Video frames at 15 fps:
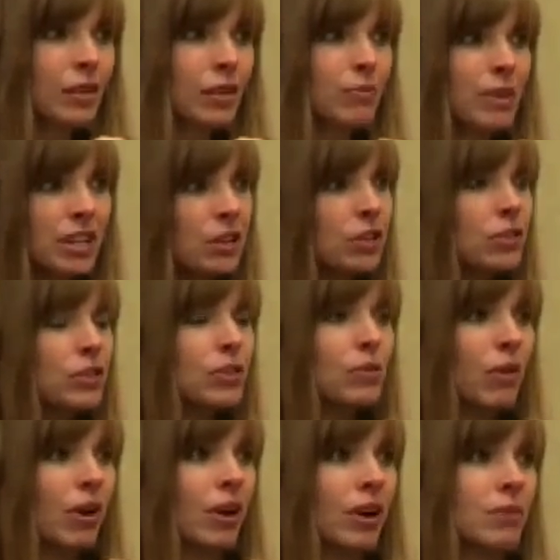Be who
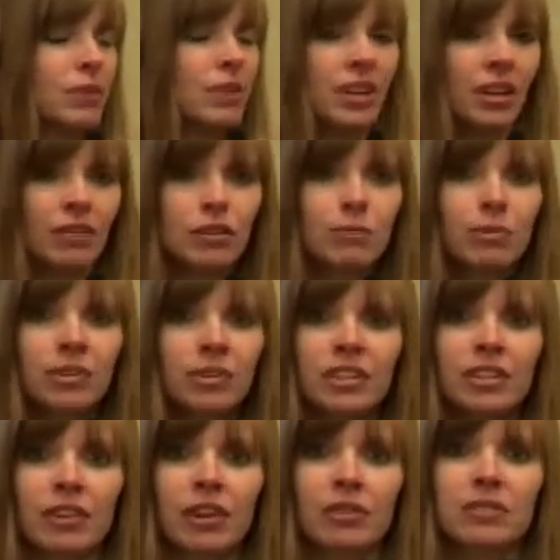you are and be comfortable in
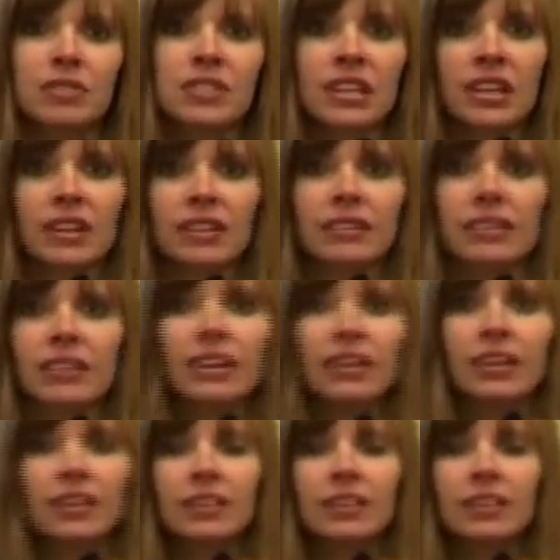your own skin.